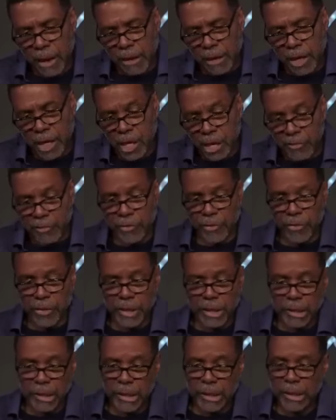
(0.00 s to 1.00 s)

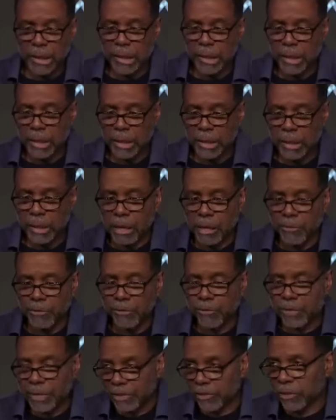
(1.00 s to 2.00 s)
covering, our
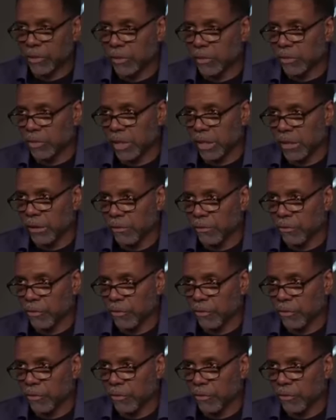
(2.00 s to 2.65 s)
physical self.